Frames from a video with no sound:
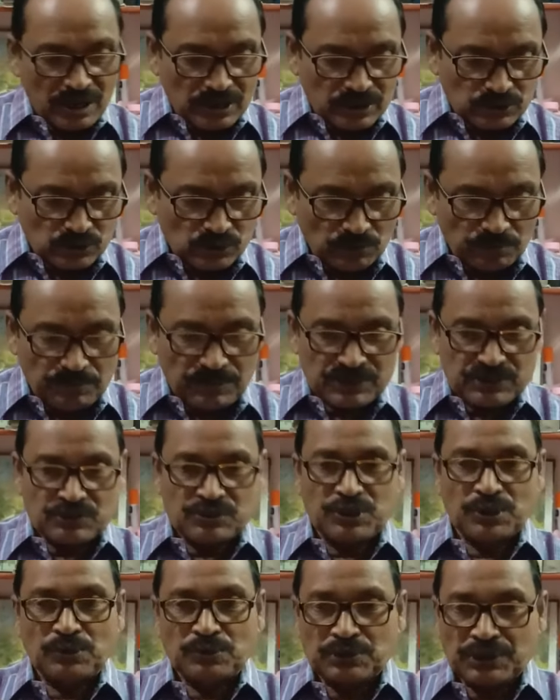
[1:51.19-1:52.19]
So first
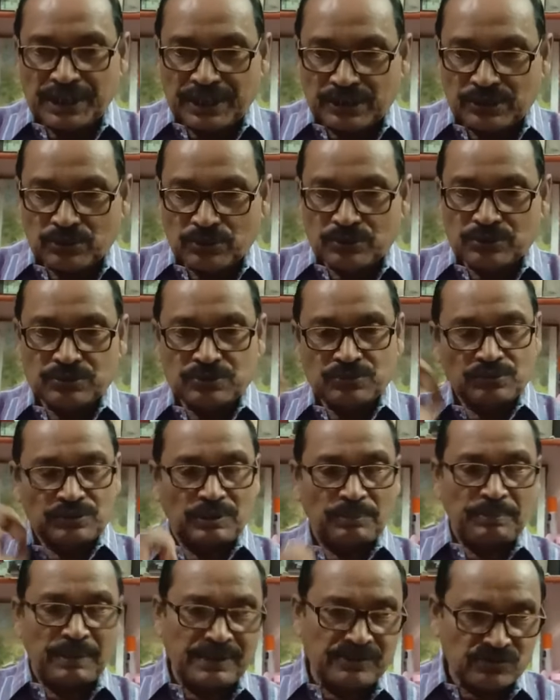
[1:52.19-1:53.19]
you tick those with a
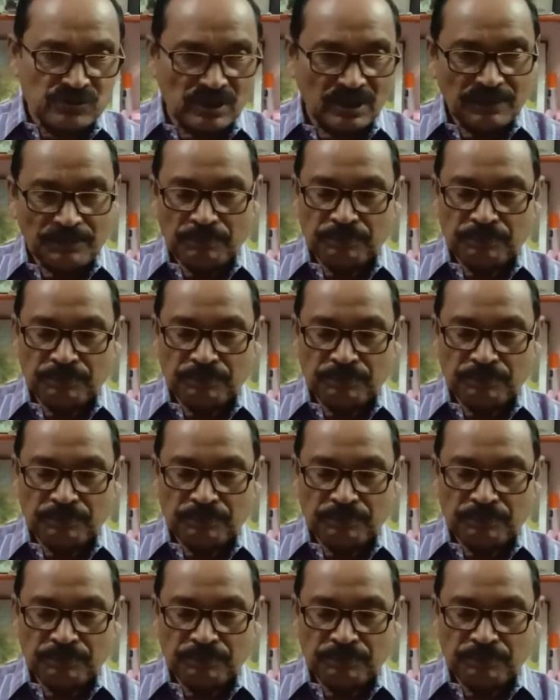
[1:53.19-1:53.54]
pencil,